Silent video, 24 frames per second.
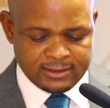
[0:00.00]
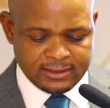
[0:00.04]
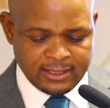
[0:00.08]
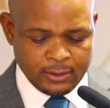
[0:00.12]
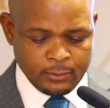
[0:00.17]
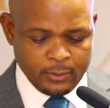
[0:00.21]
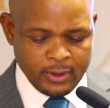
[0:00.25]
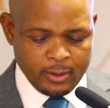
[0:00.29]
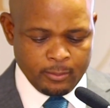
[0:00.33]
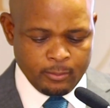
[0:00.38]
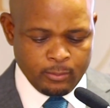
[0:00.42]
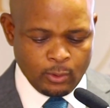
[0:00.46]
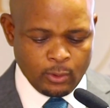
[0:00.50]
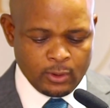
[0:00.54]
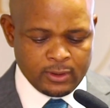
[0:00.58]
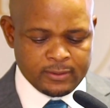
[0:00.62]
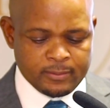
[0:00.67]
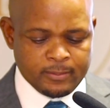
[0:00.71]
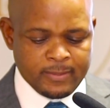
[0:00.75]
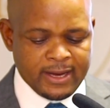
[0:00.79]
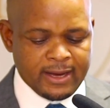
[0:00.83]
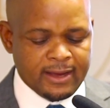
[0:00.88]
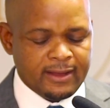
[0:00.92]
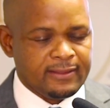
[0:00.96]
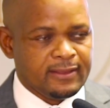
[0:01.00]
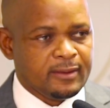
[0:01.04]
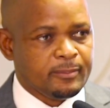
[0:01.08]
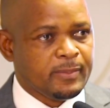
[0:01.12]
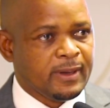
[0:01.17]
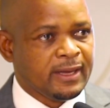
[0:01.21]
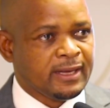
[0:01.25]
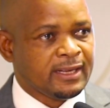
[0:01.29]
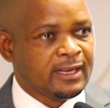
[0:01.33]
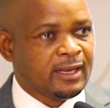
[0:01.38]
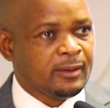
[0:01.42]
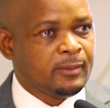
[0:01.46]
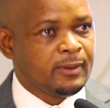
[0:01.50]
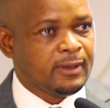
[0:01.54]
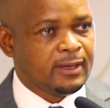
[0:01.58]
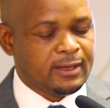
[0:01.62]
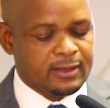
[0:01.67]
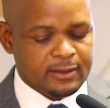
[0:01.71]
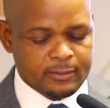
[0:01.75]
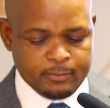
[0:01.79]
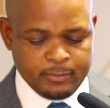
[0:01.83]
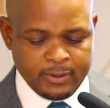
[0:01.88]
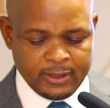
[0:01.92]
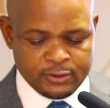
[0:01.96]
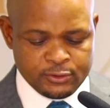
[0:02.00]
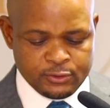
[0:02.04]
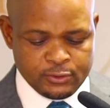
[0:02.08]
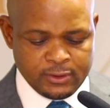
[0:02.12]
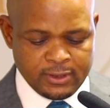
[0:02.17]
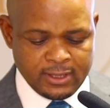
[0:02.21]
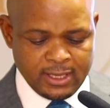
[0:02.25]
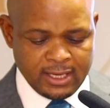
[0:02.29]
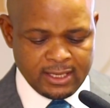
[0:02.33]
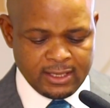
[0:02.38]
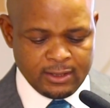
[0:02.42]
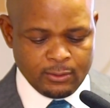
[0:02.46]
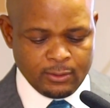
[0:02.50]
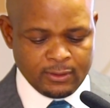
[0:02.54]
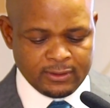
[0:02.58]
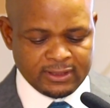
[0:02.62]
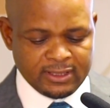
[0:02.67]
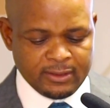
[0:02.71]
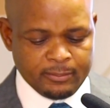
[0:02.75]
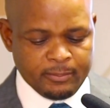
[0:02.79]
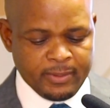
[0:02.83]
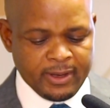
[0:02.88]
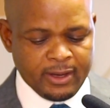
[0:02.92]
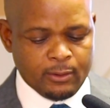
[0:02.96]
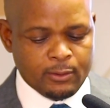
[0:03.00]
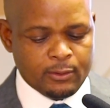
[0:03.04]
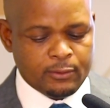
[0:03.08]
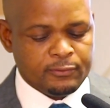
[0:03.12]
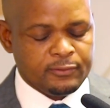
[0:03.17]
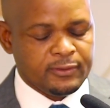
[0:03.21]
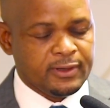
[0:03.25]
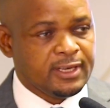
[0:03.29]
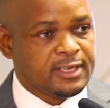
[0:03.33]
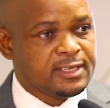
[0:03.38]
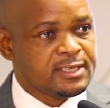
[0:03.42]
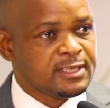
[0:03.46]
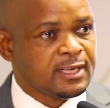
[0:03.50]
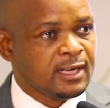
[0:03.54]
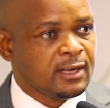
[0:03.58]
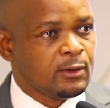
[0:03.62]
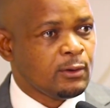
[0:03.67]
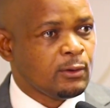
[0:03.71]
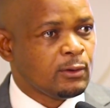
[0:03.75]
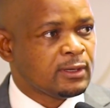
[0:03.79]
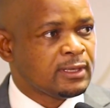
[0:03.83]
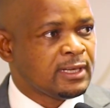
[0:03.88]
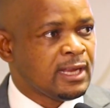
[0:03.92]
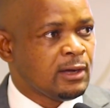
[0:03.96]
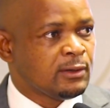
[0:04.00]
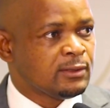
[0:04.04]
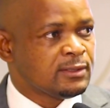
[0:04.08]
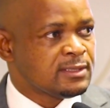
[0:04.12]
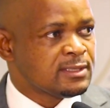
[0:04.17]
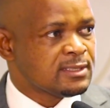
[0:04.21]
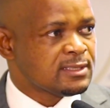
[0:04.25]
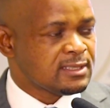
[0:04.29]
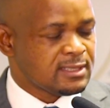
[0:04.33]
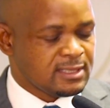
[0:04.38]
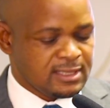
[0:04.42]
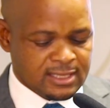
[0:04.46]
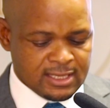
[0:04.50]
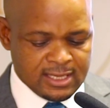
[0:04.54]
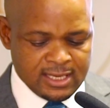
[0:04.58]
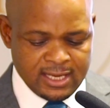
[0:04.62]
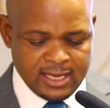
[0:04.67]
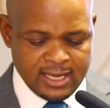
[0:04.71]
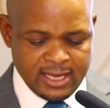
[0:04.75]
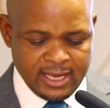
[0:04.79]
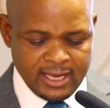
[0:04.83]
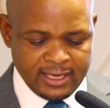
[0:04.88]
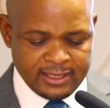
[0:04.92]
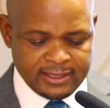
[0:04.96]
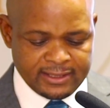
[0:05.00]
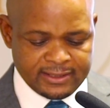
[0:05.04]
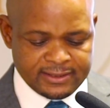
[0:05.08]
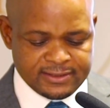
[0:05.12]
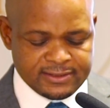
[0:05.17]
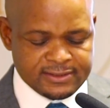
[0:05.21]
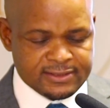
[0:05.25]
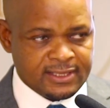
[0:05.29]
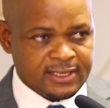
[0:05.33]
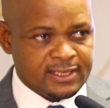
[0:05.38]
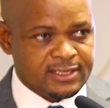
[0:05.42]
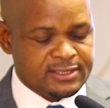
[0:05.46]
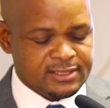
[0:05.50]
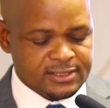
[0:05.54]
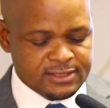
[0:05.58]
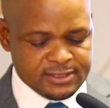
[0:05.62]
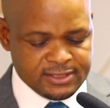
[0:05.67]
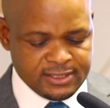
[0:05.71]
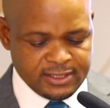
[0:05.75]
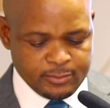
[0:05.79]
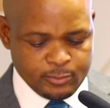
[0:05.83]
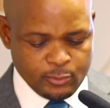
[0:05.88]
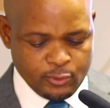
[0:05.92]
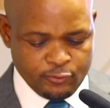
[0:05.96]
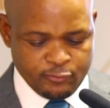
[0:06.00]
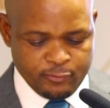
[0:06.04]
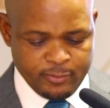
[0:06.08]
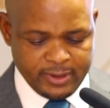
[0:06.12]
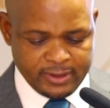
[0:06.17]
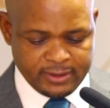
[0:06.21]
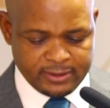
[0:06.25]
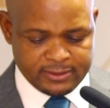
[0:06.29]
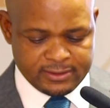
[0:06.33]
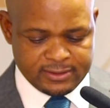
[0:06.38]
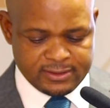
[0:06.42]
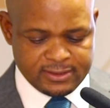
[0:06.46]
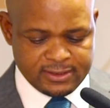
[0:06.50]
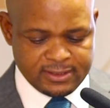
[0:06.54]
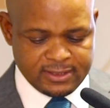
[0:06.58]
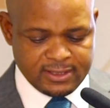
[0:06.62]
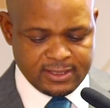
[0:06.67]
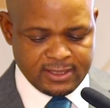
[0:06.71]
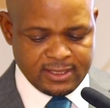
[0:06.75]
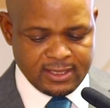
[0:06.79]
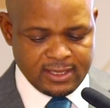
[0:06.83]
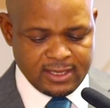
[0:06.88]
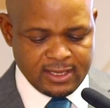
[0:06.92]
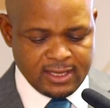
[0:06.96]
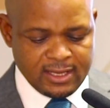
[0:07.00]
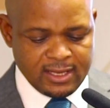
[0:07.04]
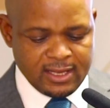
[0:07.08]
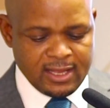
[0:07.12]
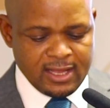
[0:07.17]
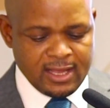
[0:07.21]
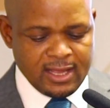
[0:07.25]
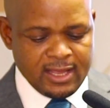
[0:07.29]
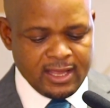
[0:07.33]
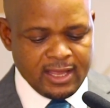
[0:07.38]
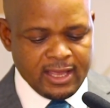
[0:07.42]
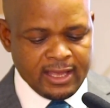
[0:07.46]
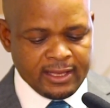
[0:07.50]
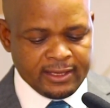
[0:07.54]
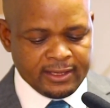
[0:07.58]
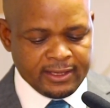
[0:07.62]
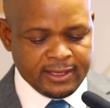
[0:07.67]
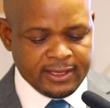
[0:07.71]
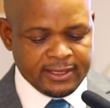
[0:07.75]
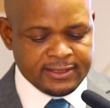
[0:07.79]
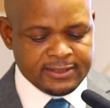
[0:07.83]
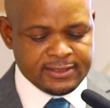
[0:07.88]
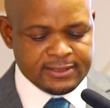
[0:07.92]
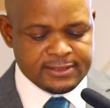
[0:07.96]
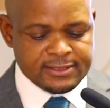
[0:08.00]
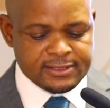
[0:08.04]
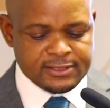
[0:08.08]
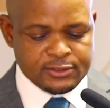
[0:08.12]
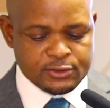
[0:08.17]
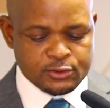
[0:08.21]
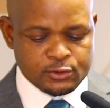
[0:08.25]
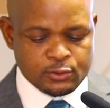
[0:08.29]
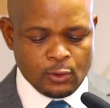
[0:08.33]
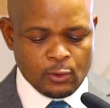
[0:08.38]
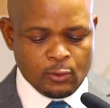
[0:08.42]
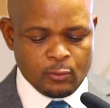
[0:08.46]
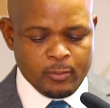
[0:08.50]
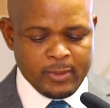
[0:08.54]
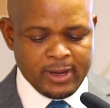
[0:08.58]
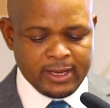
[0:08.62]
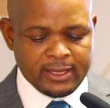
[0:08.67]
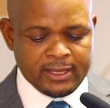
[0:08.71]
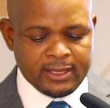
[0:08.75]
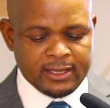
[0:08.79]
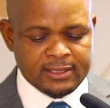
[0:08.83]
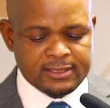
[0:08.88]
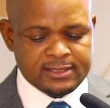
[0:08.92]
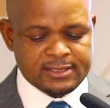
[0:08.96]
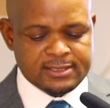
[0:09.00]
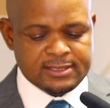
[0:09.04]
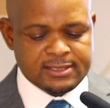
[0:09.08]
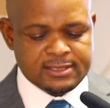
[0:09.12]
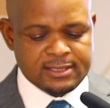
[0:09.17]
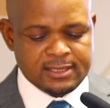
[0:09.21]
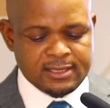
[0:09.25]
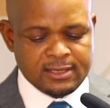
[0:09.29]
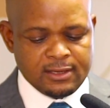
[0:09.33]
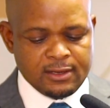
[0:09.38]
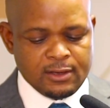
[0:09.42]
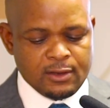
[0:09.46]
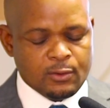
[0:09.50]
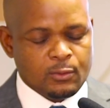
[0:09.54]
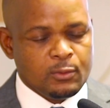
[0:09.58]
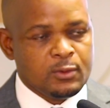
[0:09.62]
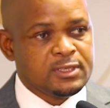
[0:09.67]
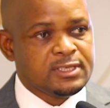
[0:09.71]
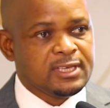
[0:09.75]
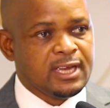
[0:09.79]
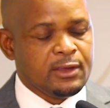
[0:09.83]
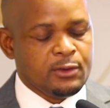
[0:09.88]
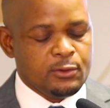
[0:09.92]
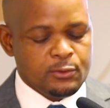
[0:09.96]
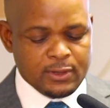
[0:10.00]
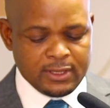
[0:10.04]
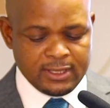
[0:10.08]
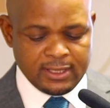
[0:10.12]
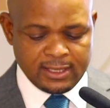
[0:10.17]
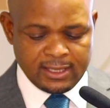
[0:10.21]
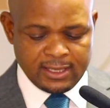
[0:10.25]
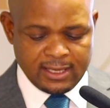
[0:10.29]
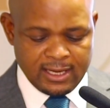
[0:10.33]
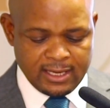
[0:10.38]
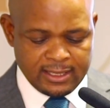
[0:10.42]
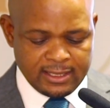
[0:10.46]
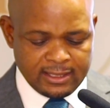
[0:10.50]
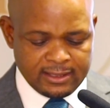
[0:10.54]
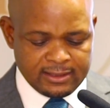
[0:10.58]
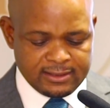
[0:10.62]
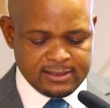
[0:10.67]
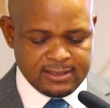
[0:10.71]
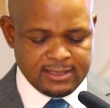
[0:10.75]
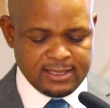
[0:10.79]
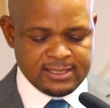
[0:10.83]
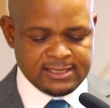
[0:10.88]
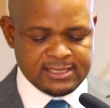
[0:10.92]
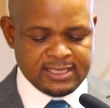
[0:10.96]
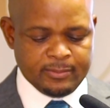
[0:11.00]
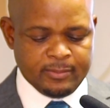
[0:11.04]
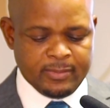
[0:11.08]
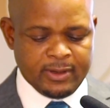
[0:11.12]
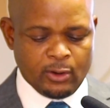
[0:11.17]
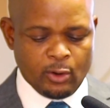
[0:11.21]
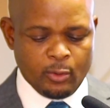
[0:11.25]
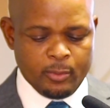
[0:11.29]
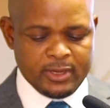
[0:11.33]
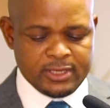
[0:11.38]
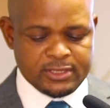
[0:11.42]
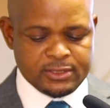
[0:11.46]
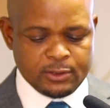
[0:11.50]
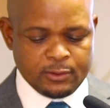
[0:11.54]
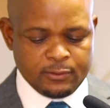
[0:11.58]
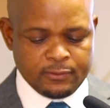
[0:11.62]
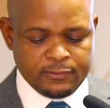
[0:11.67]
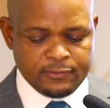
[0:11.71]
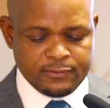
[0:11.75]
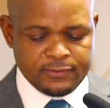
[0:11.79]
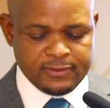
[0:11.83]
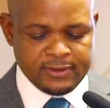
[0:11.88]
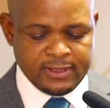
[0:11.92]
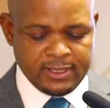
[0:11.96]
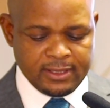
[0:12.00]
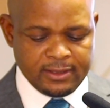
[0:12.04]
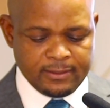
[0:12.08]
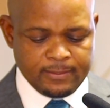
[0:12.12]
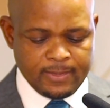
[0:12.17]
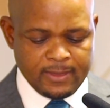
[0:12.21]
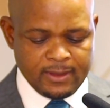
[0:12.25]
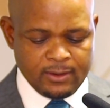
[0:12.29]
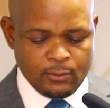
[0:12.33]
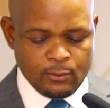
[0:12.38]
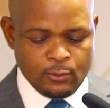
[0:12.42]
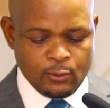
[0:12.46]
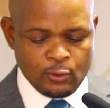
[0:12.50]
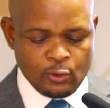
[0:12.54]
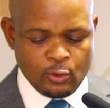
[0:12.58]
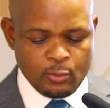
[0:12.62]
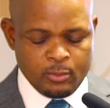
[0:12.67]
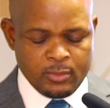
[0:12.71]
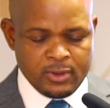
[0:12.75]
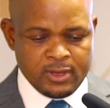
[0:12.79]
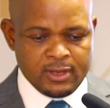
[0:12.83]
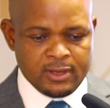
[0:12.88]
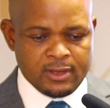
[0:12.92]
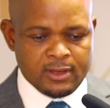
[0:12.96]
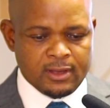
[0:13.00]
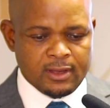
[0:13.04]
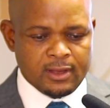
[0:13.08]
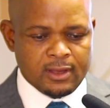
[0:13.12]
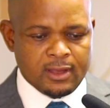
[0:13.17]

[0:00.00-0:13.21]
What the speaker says: that were brought by the pandemic, particularly on the back of national lockdowns and restrictions in movement. And hence, stock markets, which are usually regarded as a barometer of the economy,